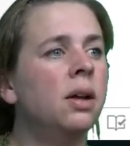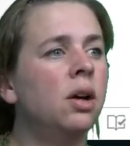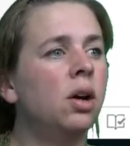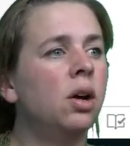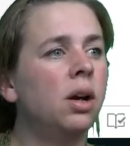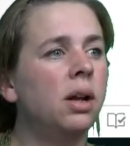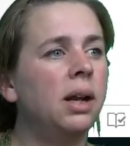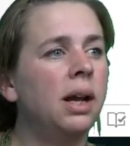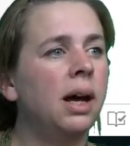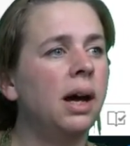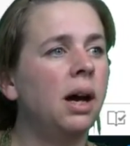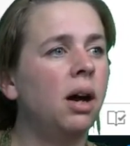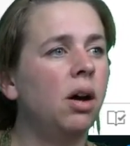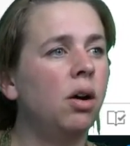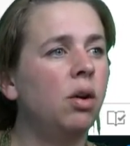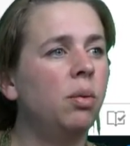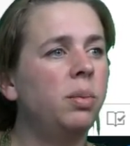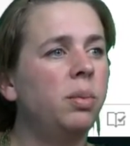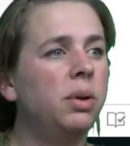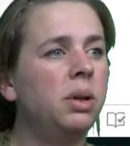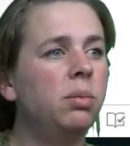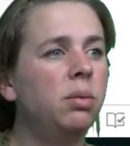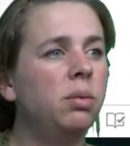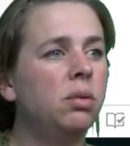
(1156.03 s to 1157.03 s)
on how
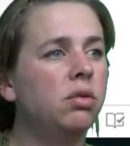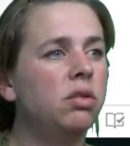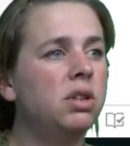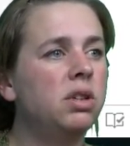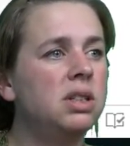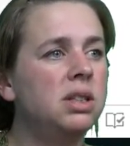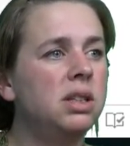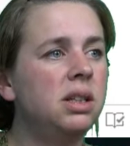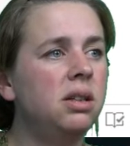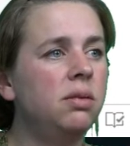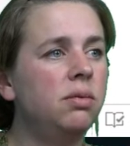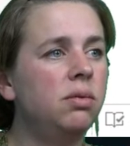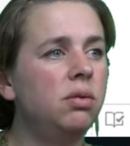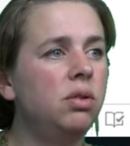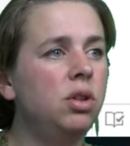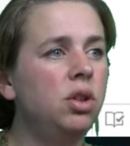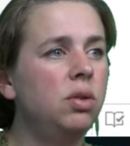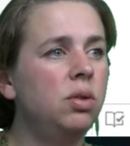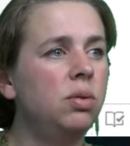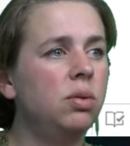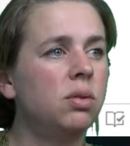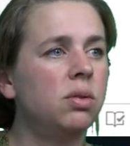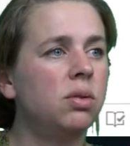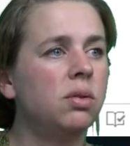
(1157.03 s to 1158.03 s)
people receive
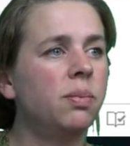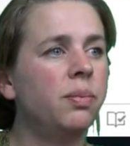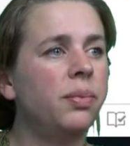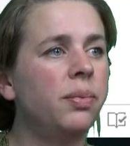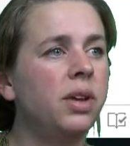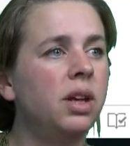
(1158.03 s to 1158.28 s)
news.